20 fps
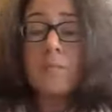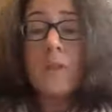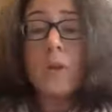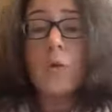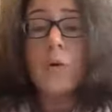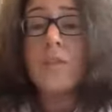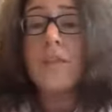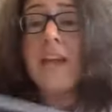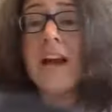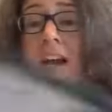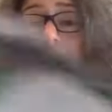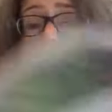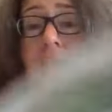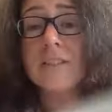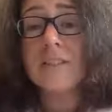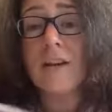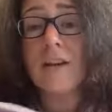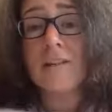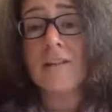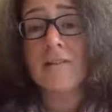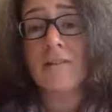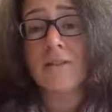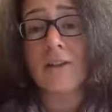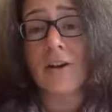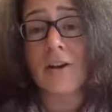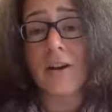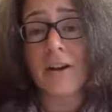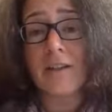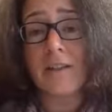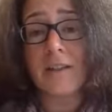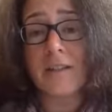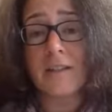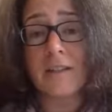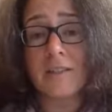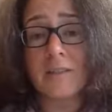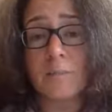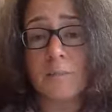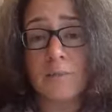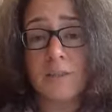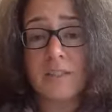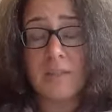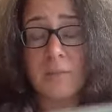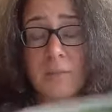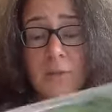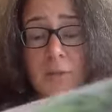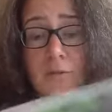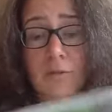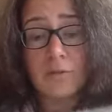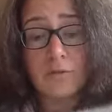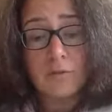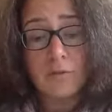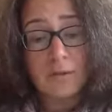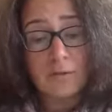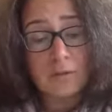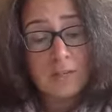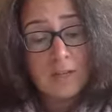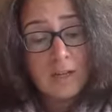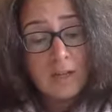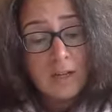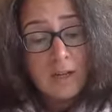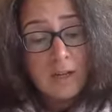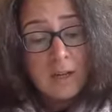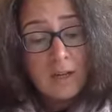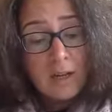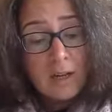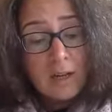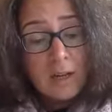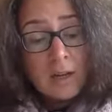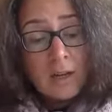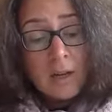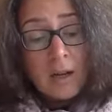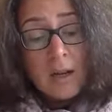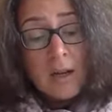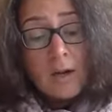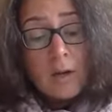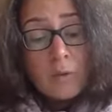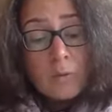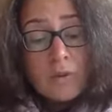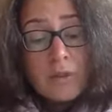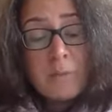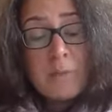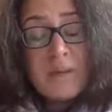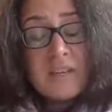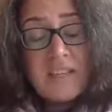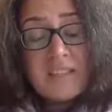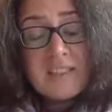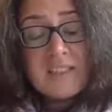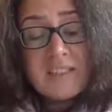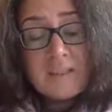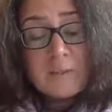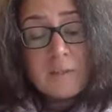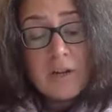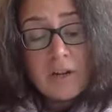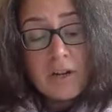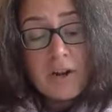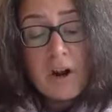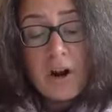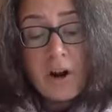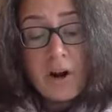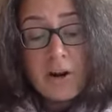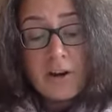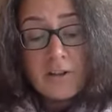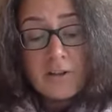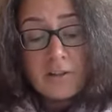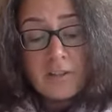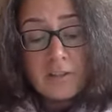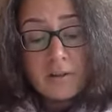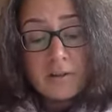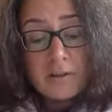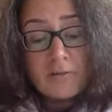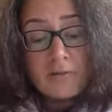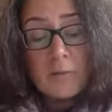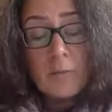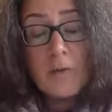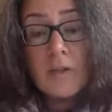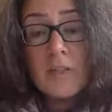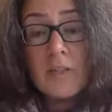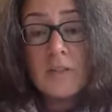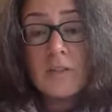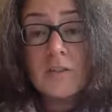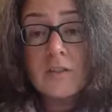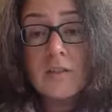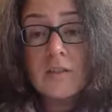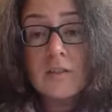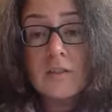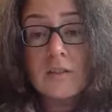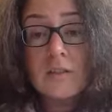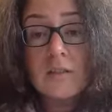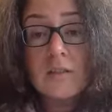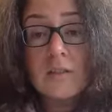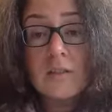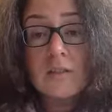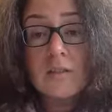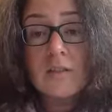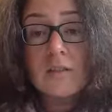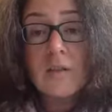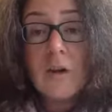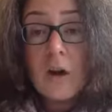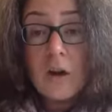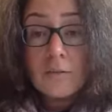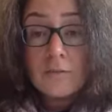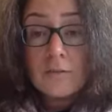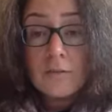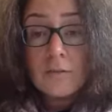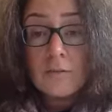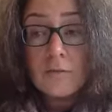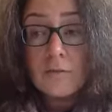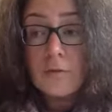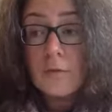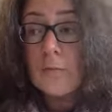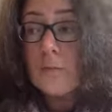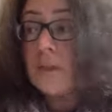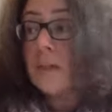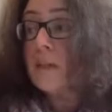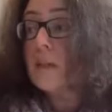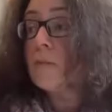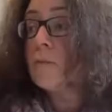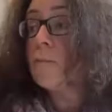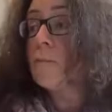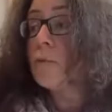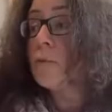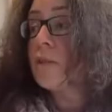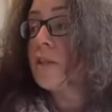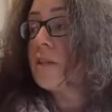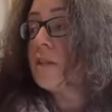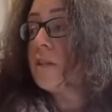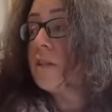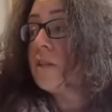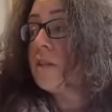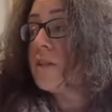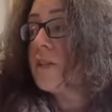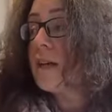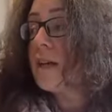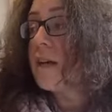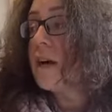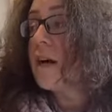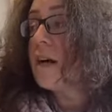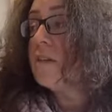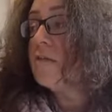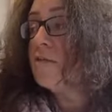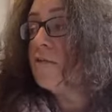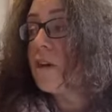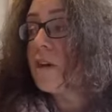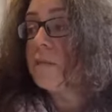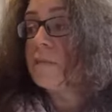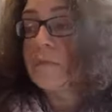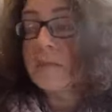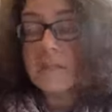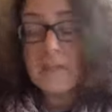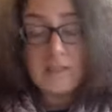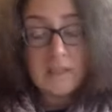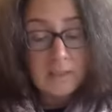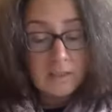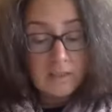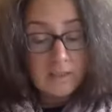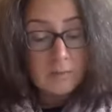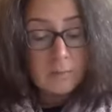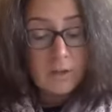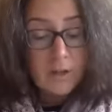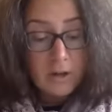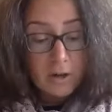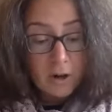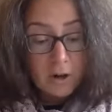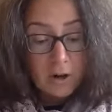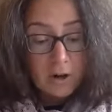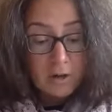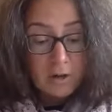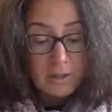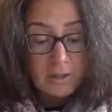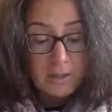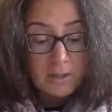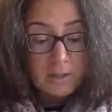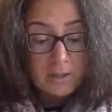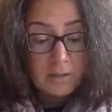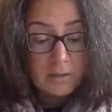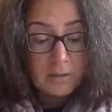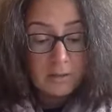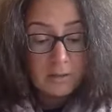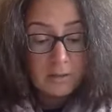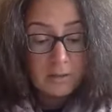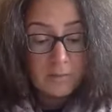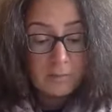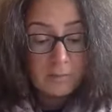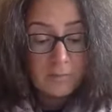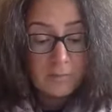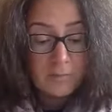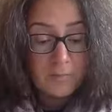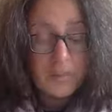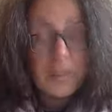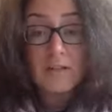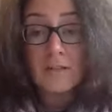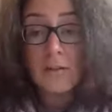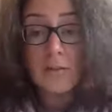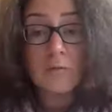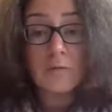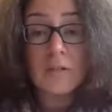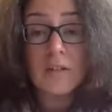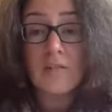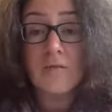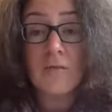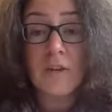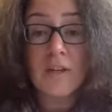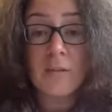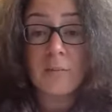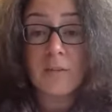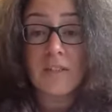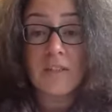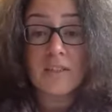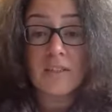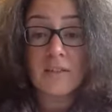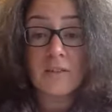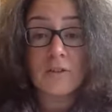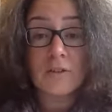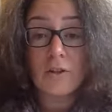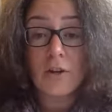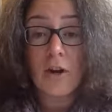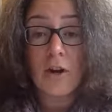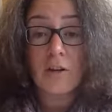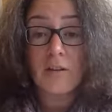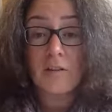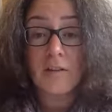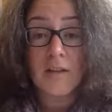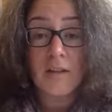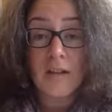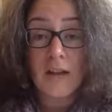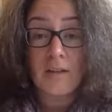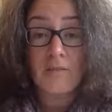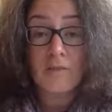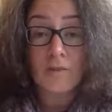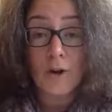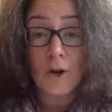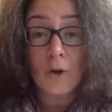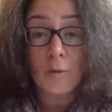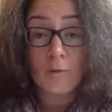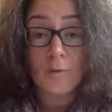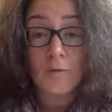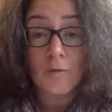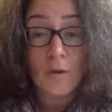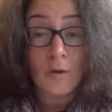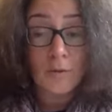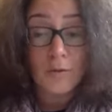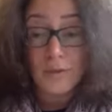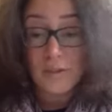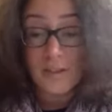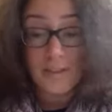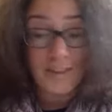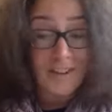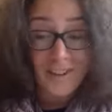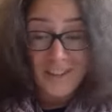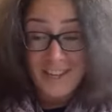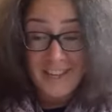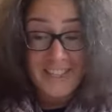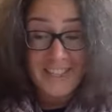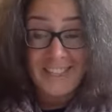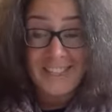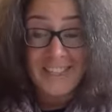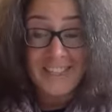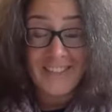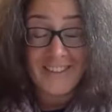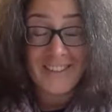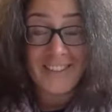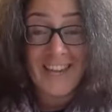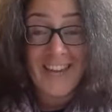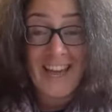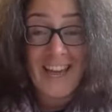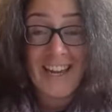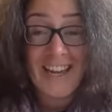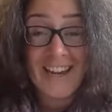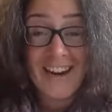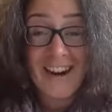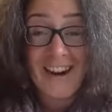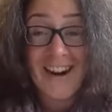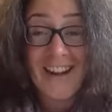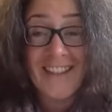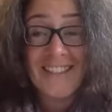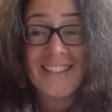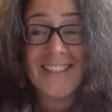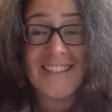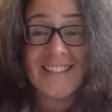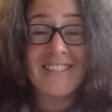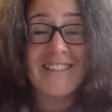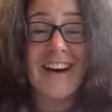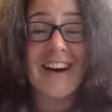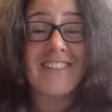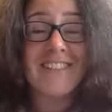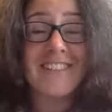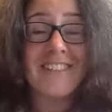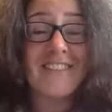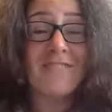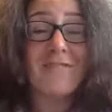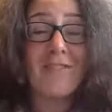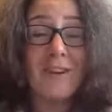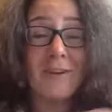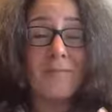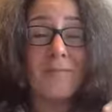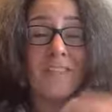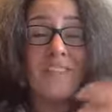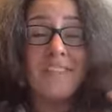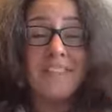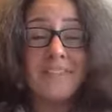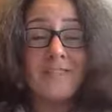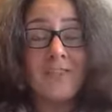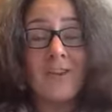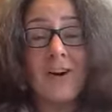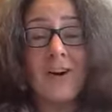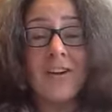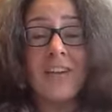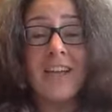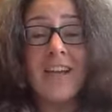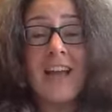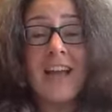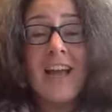whether you have the diary or not, I think it's beautiful. With peace in my heart. So everybody just soften for a minute and breathe and say, I invite peace into my heart. And don't invite peace into your heart and then have your arms folded and not let it in. Okay, guys, you have to invite peace in your heart